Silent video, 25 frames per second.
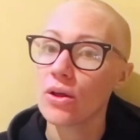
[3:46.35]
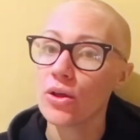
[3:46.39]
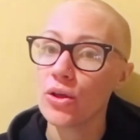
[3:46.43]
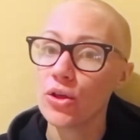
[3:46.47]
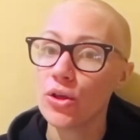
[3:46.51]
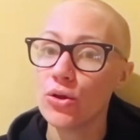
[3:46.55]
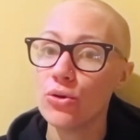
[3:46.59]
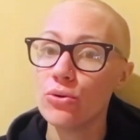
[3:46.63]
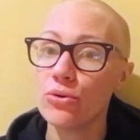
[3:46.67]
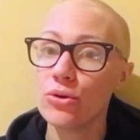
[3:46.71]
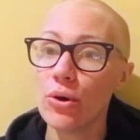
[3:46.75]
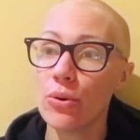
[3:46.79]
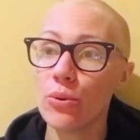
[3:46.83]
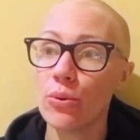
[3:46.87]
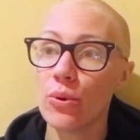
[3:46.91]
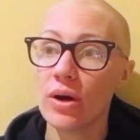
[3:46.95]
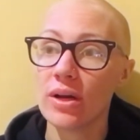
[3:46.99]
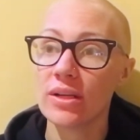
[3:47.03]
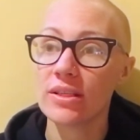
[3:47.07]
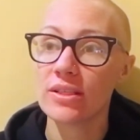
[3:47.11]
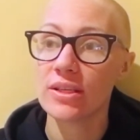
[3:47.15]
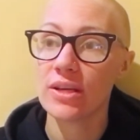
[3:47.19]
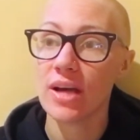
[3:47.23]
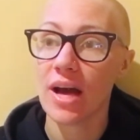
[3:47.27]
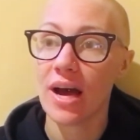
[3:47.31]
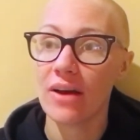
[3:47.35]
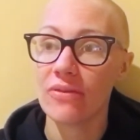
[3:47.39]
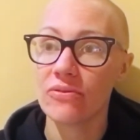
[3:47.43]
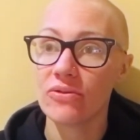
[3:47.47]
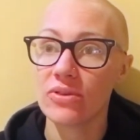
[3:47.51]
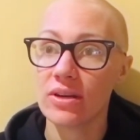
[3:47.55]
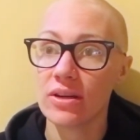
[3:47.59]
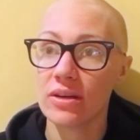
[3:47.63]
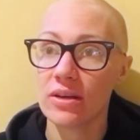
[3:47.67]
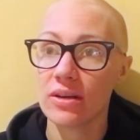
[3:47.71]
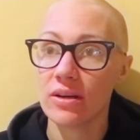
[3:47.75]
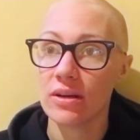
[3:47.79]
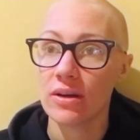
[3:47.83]
You don't want to have
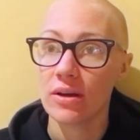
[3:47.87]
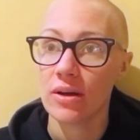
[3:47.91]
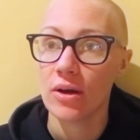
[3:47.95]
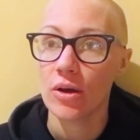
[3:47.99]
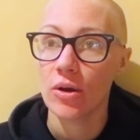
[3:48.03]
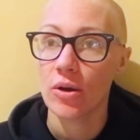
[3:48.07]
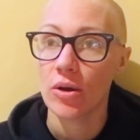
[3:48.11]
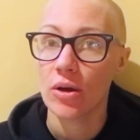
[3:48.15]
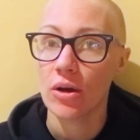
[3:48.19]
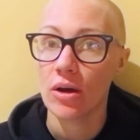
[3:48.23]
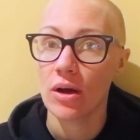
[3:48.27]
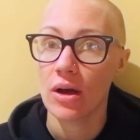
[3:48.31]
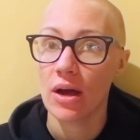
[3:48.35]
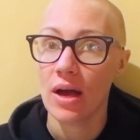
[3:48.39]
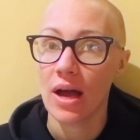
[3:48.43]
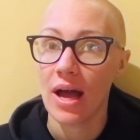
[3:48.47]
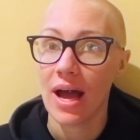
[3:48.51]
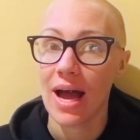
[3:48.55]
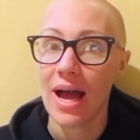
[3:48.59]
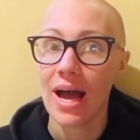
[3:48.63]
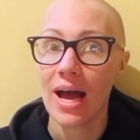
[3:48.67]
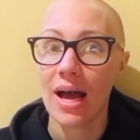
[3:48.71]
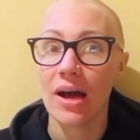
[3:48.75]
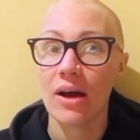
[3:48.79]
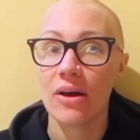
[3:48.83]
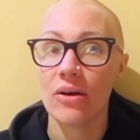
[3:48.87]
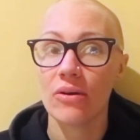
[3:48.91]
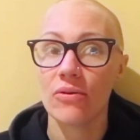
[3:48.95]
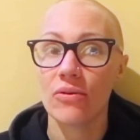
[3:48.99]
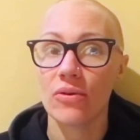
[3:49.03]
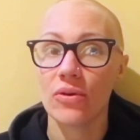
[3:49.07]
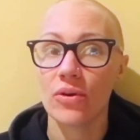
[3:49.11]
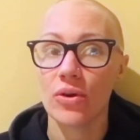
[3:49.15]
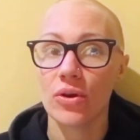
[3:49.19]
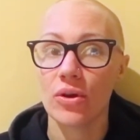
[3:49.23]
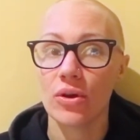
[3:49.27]
to have